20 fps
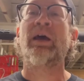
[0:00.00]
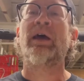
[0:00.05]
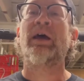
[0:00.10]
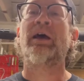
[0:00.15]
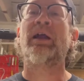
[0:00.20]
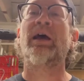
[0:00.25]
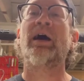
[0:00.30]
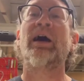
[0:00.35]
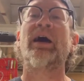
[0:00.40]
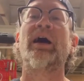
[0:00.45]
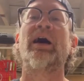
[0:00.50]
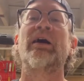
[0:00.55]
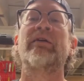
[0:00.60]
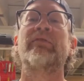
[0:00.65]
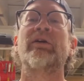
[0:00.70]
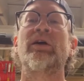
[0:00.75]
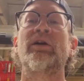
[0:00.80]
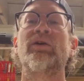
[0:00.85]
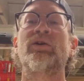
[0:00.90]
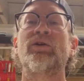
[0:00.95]
and I have
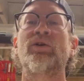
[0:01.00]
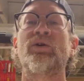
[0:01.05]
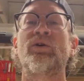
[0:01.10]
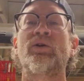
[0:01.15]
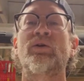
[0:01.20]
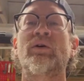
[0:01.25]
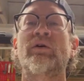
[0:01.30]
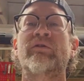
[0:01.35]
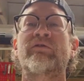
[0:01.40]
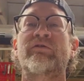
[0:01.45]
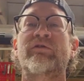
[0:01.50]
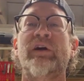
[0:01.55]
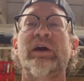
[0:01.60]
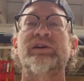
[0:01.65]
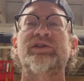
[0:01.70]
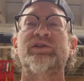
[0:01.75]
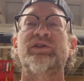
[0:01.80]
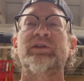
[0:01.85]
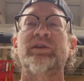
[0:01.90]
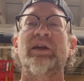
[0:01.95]
a new
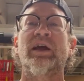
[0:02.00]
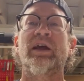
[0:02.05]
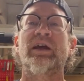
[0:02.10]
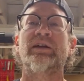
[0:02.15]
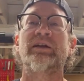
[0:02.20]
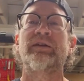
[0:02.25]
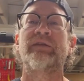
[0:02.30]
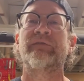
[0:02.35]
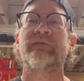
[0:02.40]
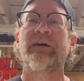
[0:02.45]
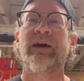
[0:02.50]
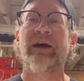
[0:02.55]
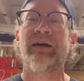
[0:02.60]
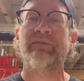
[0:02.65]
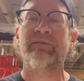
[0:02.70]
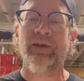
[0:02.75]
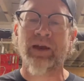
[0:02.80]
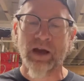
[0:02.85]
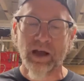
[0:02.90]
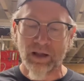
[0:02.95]
fresh and dandy
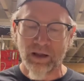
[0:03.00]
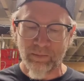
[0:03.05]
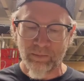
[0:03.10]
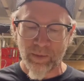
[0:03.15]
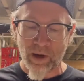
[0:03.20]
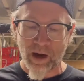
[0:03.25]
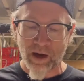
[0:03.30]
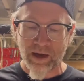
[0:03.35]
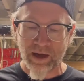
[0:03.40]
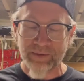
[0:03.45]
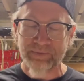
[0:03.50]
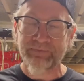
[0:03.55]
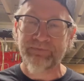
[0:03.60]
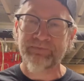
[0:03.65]
5-gallon bucket.